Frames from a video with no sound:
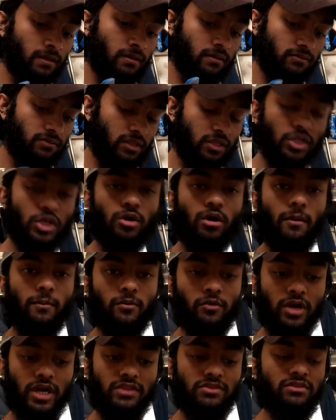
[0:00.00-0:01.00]
The new
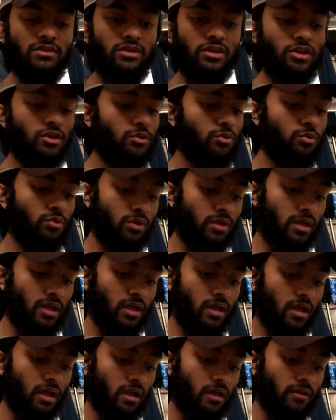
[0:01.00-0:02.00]
upgrade, the new
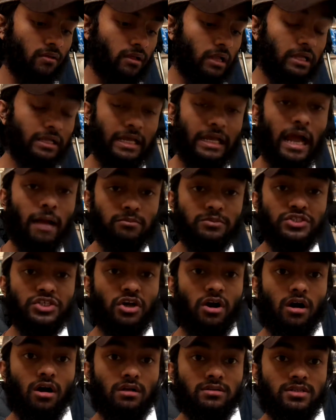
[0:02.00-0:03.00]
capture
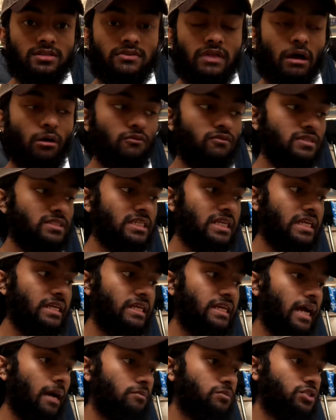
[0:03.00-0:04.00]
card that obviously
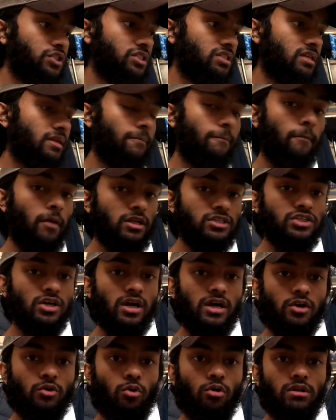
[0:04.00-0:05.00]
captures in much higher
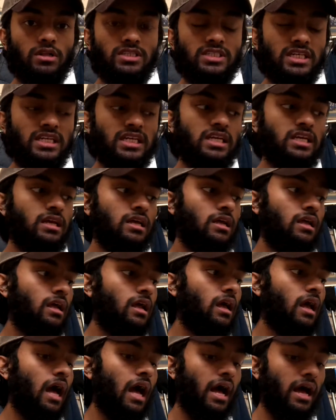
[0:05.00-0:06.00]
quality,
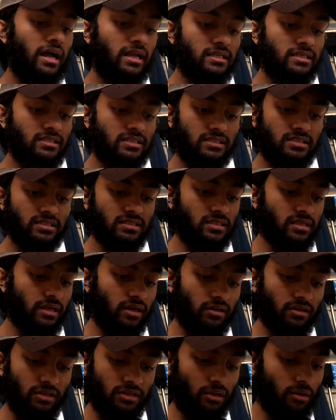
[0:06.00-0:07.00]
and
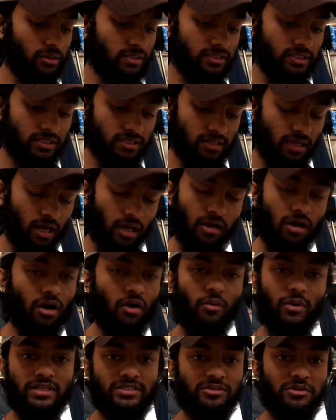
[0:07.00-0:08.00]
it's just, I can't
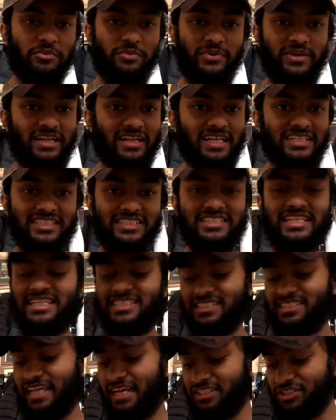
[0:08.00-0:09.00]
wait to open it. Let's just
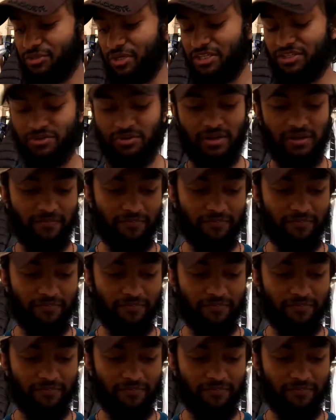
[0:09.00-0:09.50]
get straight to it.